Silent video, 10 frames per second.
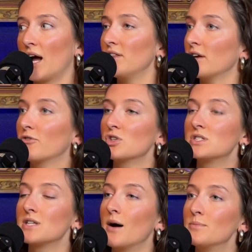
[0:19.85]
I think for
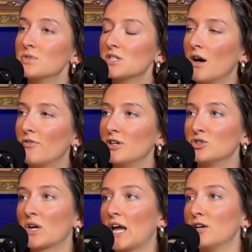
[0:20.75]
some stuff, it's
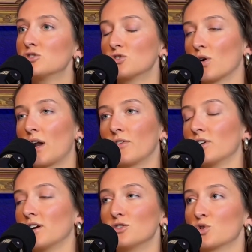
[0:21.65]
okay to just throw it out
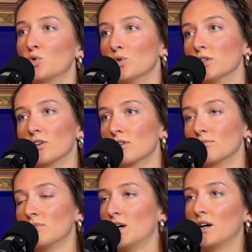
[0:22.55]
there and it's a cool little
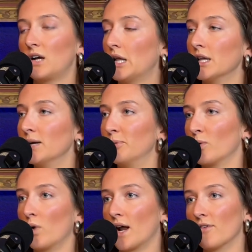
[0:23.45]
clip
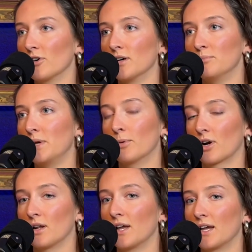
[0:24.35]
and whatever, and people are
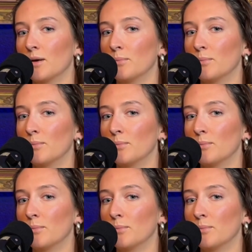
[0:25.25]
going to like it.